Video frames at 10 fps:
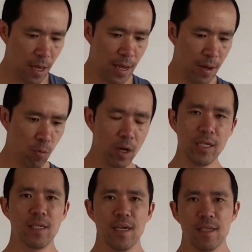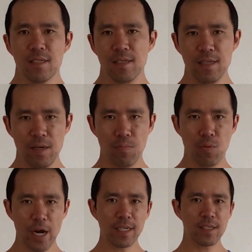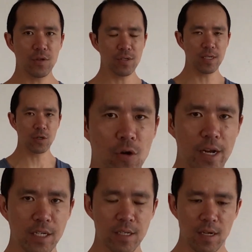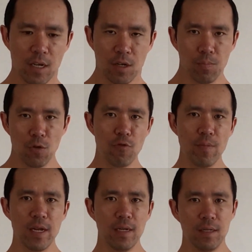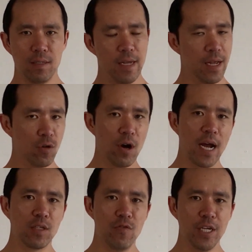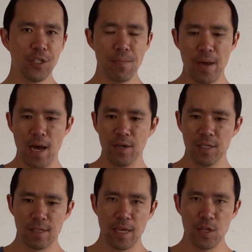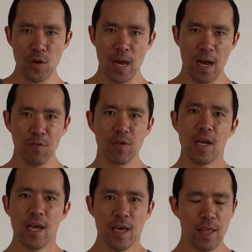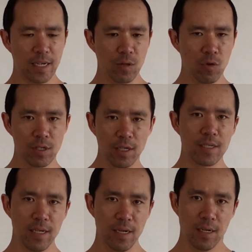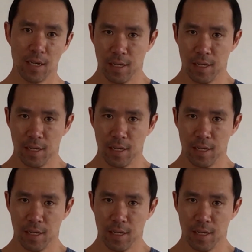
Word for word: And what it does is it breaks those ingrained movement and or activation patterns that you have that can result in